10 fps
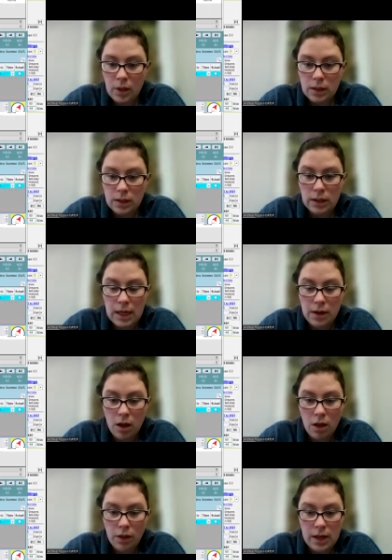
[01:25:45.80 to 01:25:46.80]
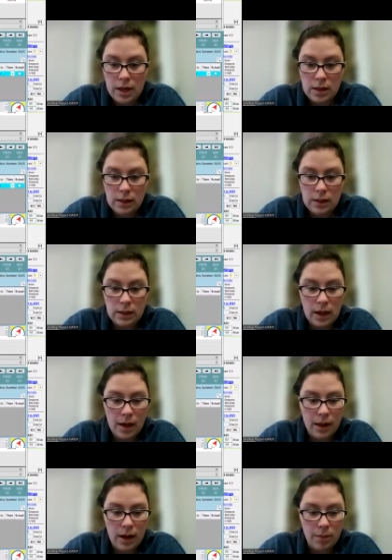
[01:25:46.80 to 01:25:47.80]
Delete all these,
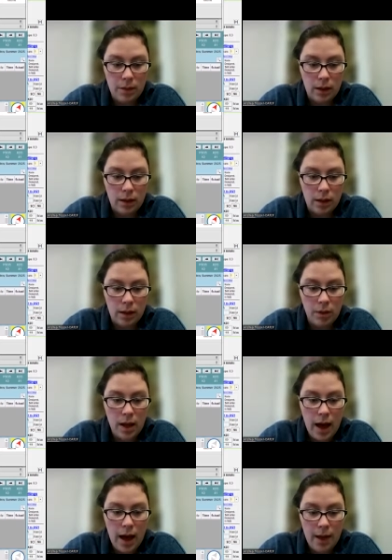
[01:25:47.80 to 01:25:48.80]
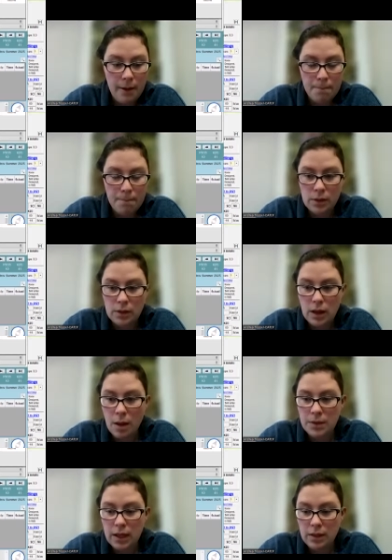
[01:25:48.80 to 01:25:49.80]
and then I'm going to click apply to
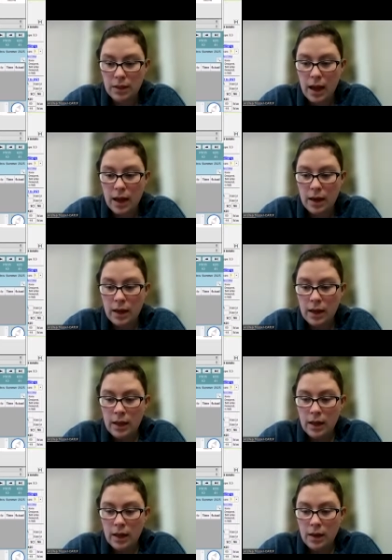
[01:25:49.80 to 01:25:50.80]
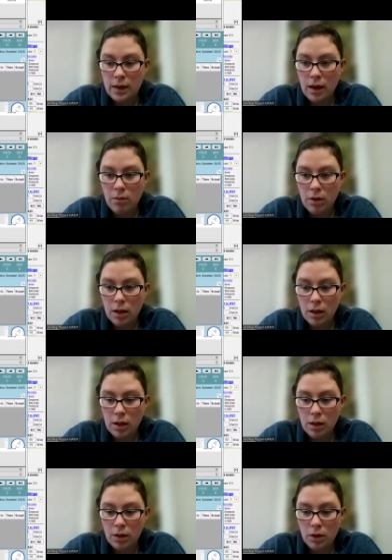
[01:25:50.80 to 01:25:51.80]
update that, and then I'm going to click
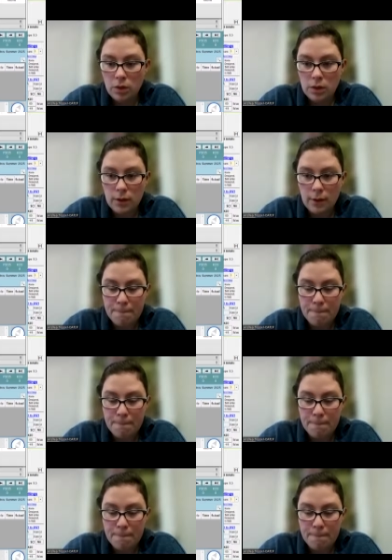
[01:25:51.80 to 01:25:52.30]
close.